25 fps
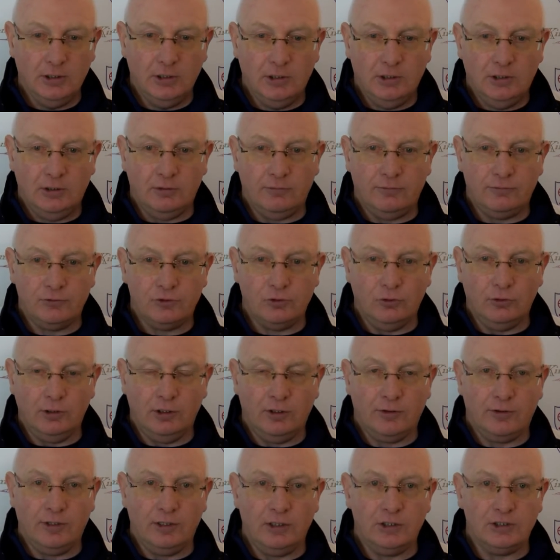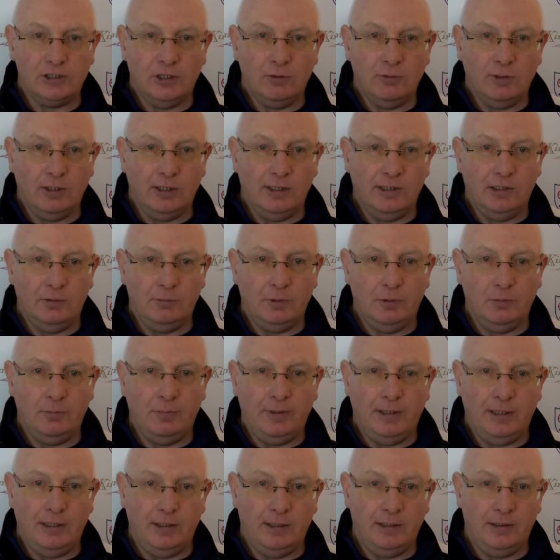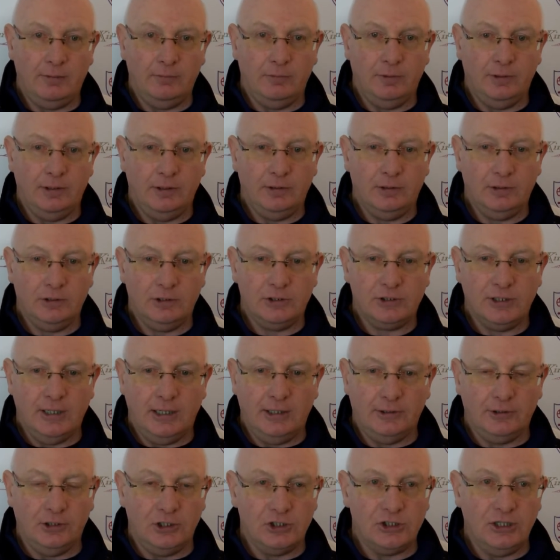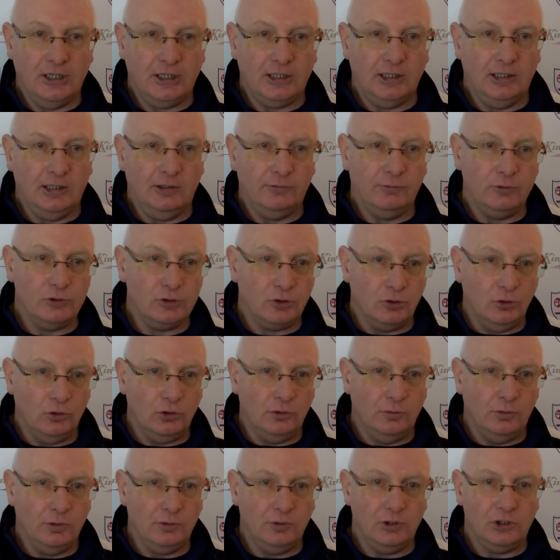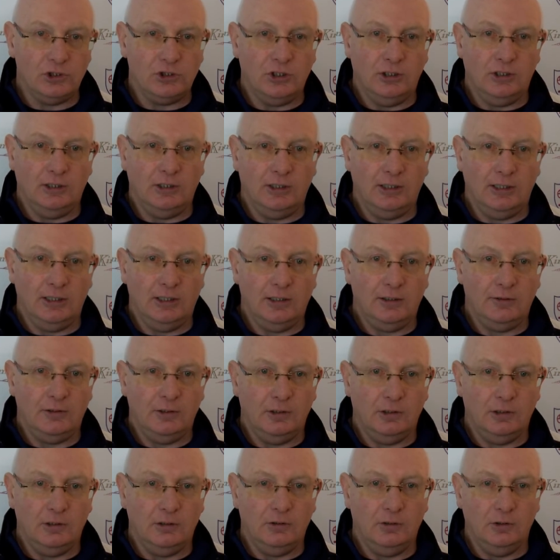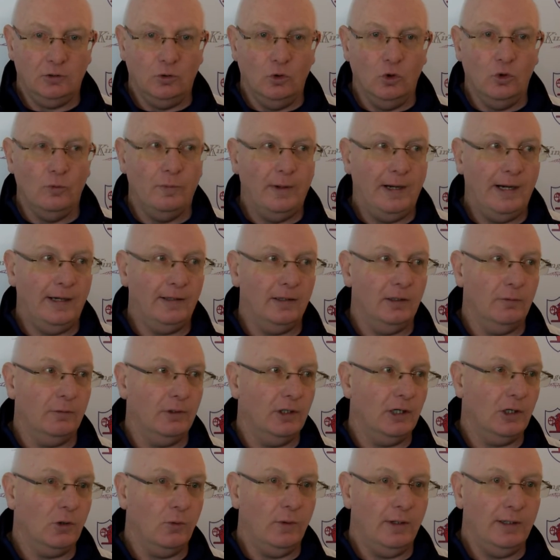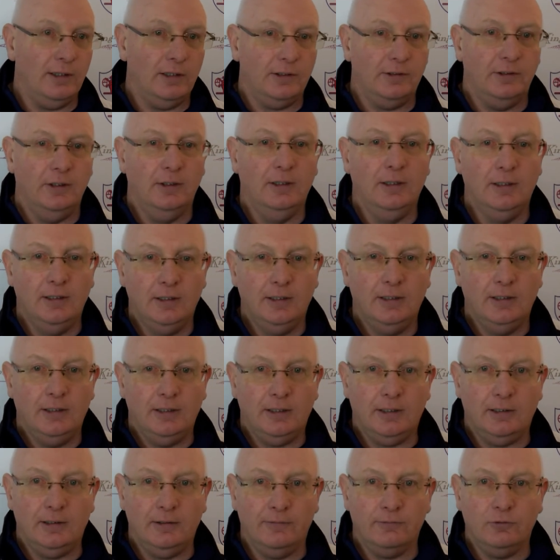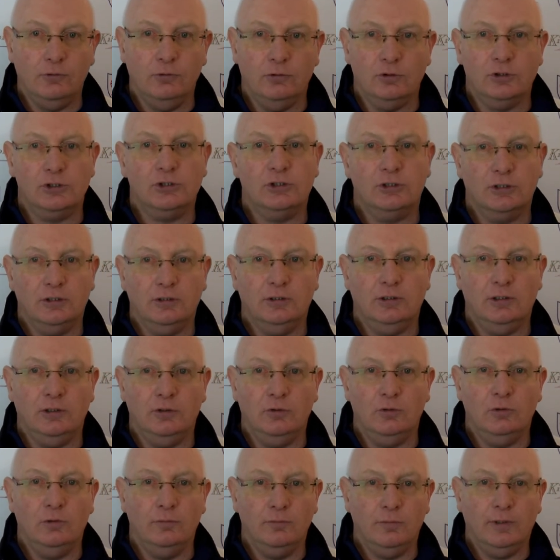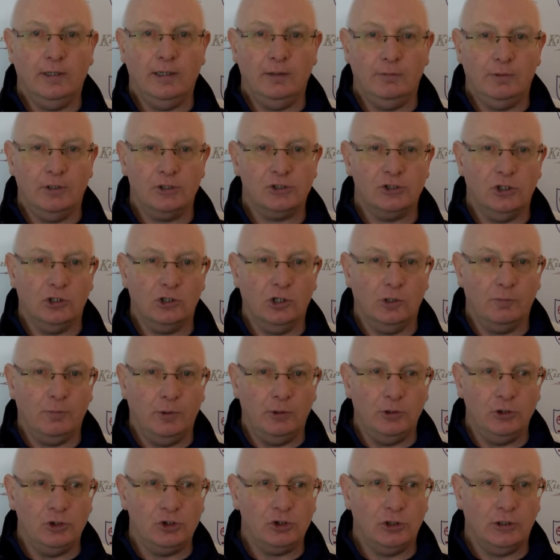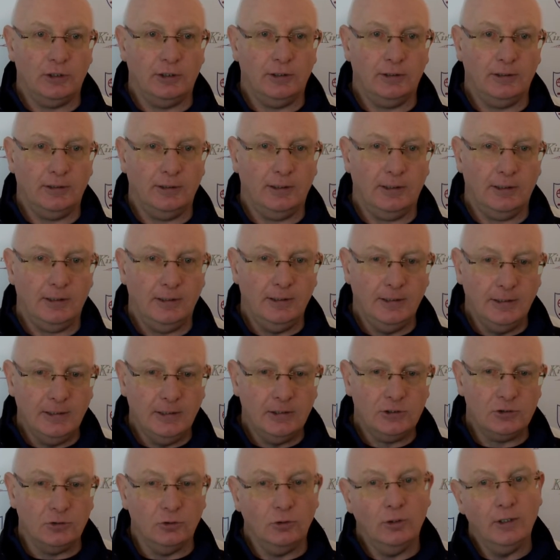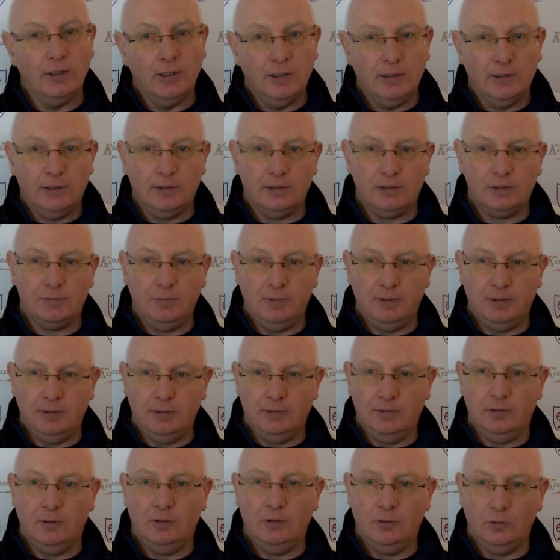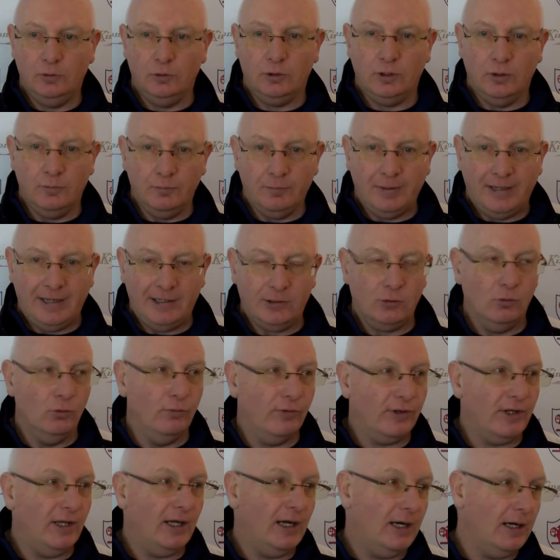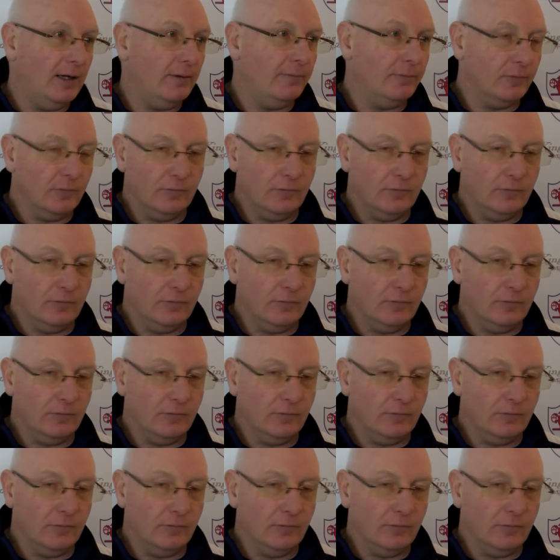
have sorted things out a little bit better. And the start to the second half was good. We just didn't get the goal back that we required, and of course, hit with a sucker punch. And so it's been looking back over that,